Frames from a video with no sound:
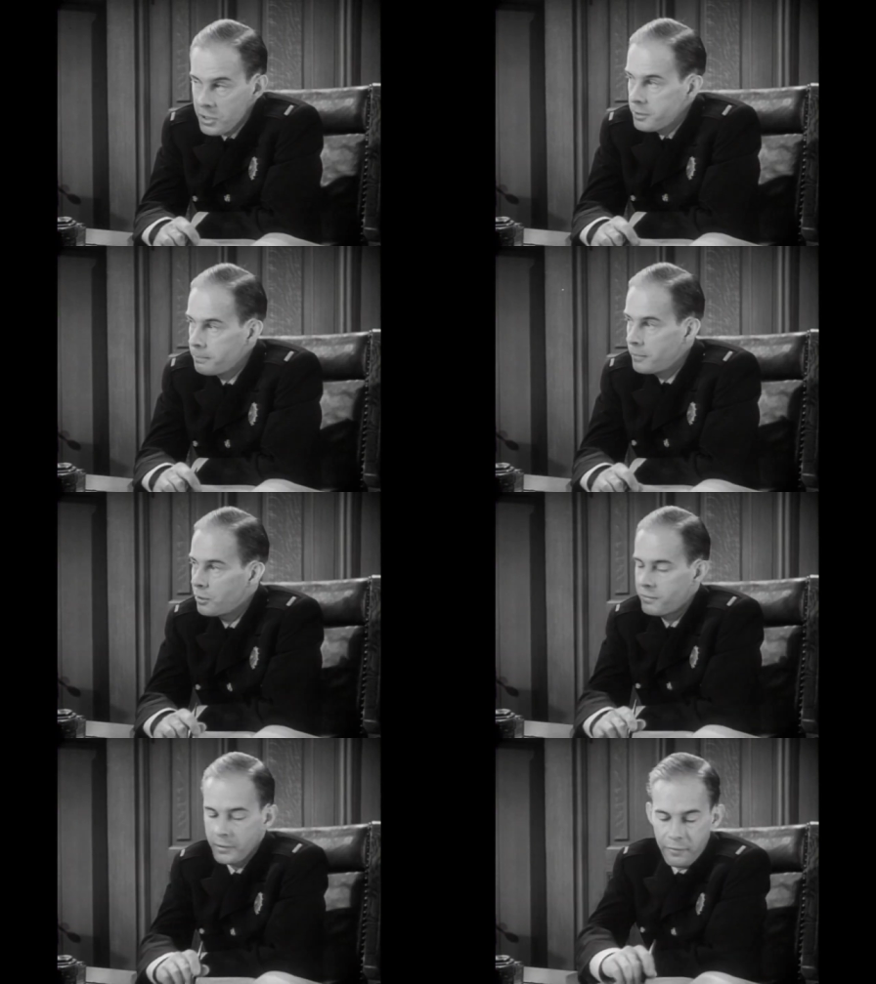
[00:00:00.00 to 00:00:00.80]
Harry
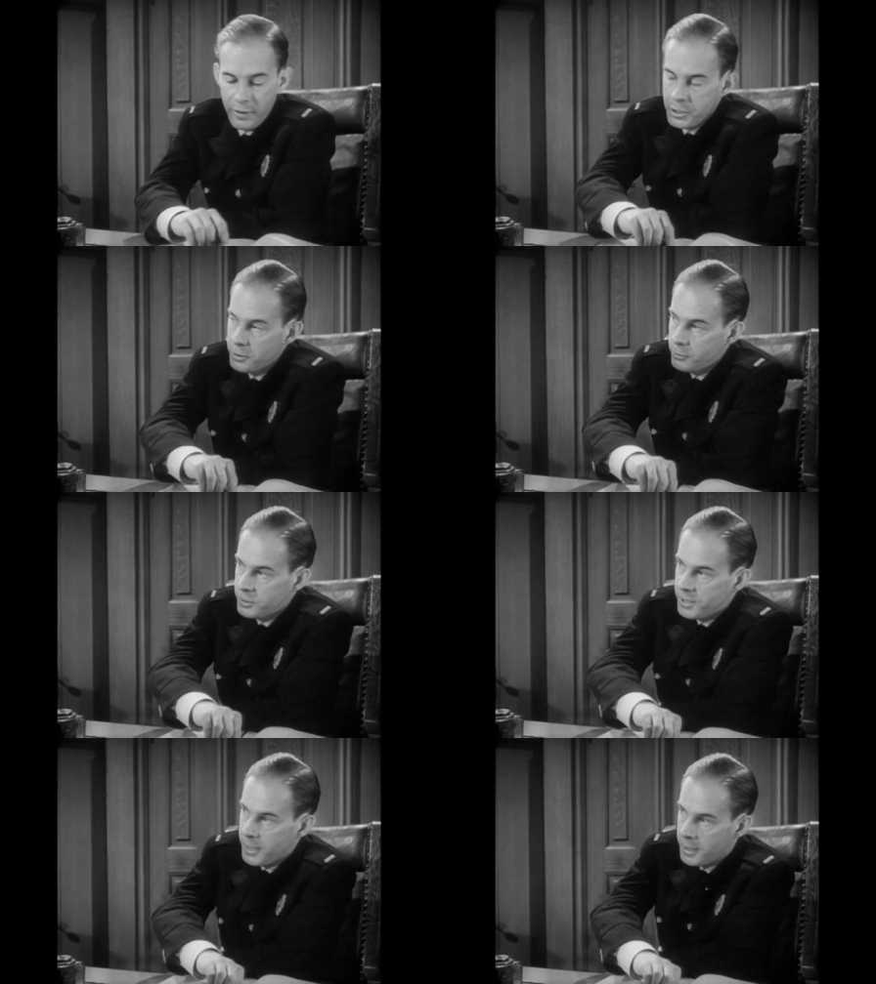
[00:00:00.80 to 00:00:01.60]
Morgan
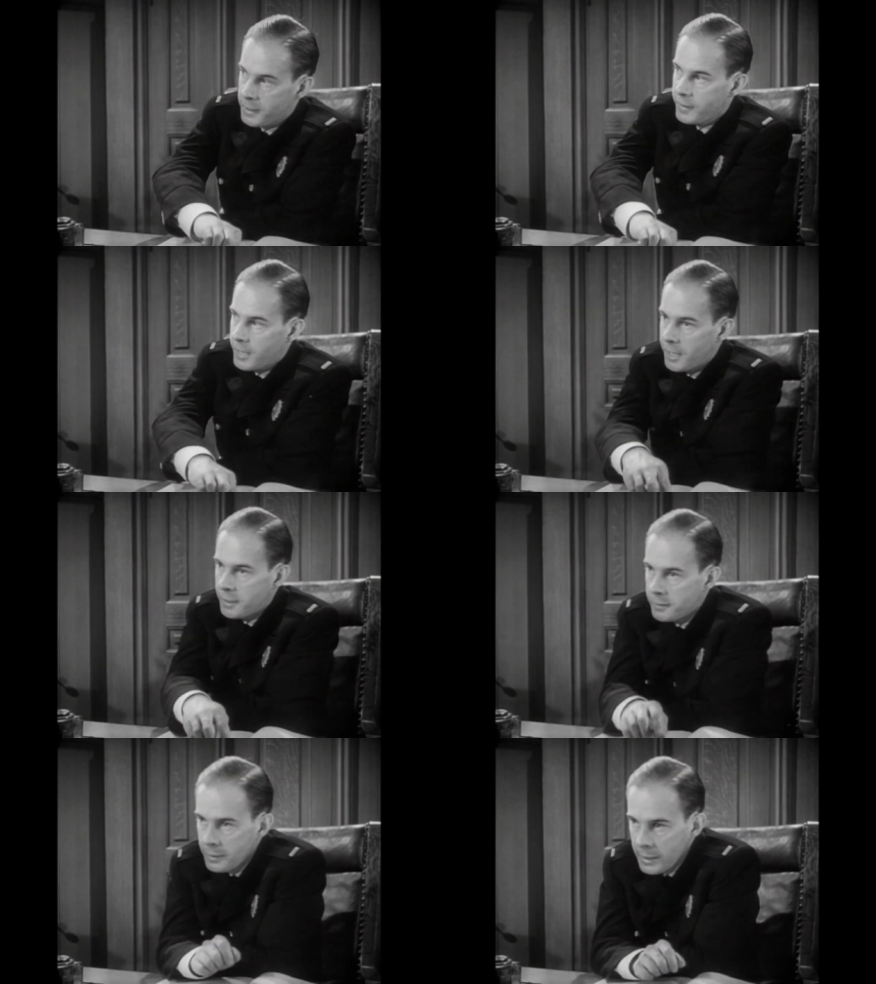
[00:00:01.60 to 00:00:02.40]
was your
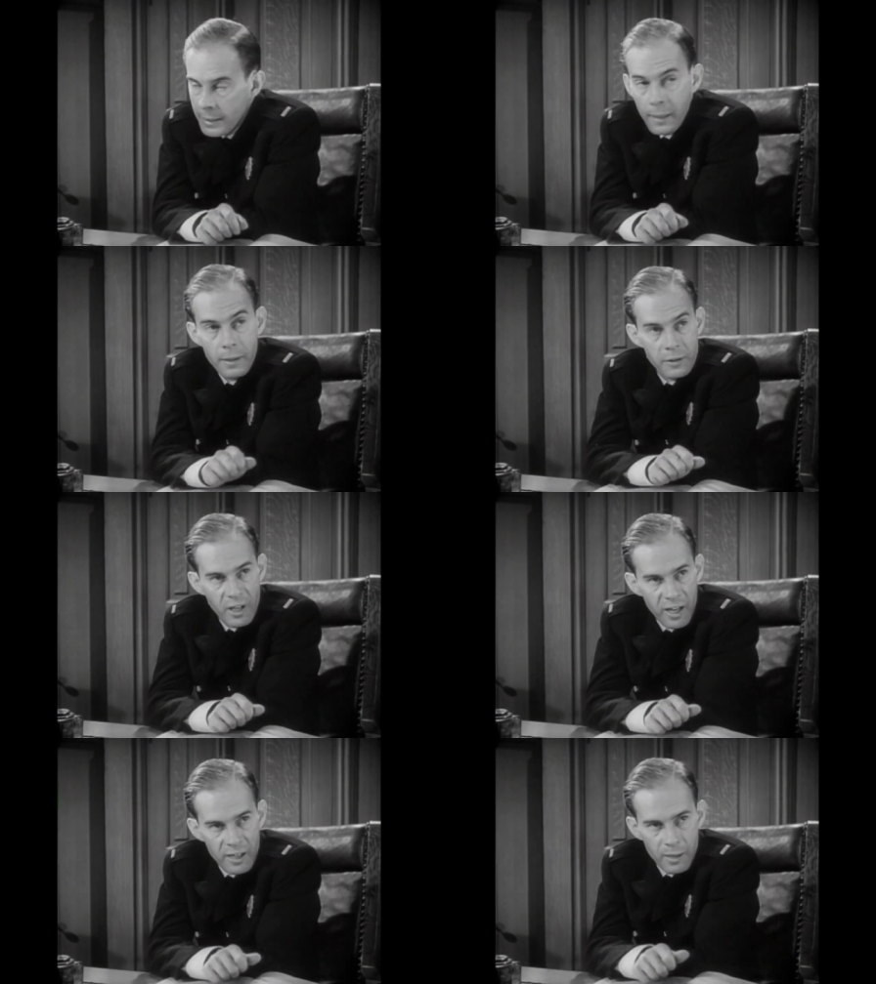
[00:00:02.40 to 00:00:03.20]

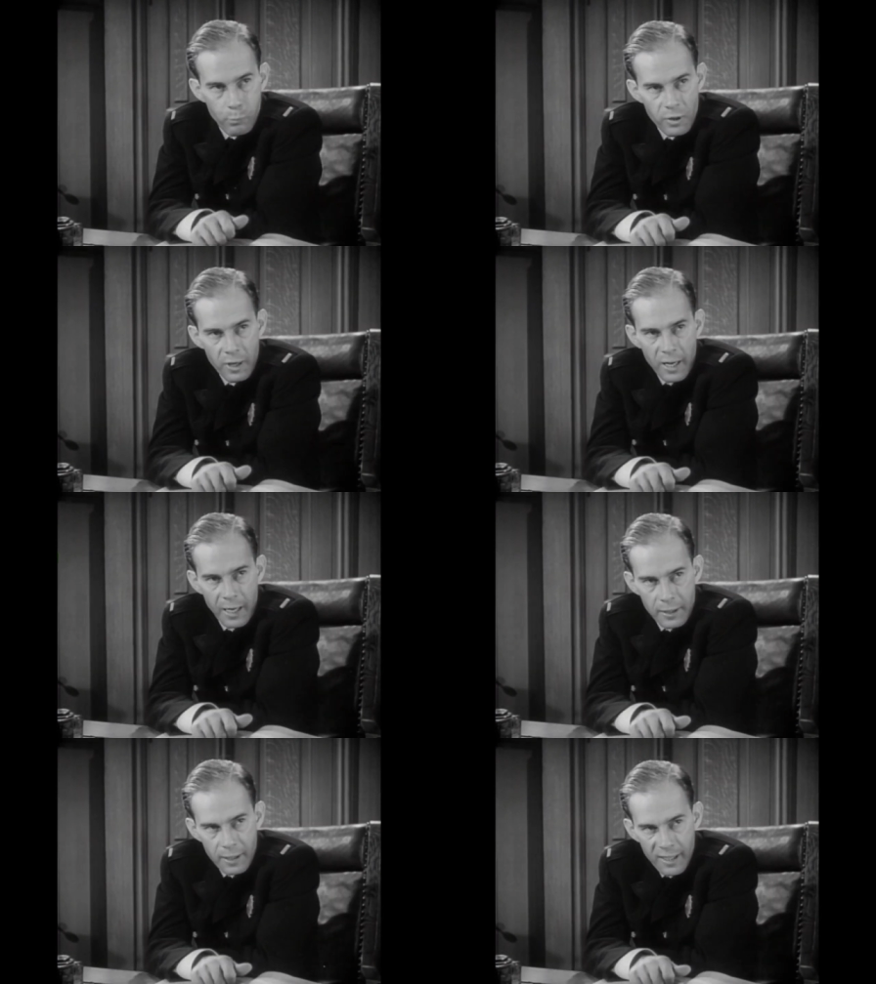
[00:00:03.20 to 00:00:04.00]
quintessential character
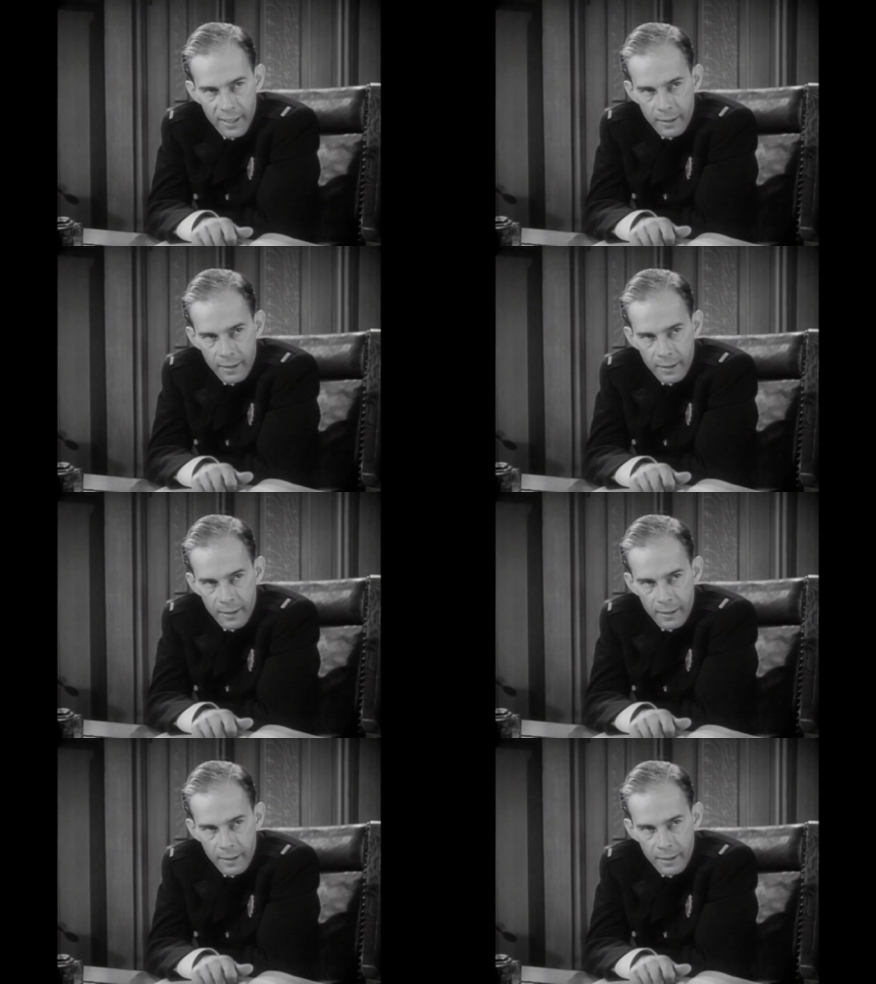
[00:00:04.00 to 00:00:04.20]
actor.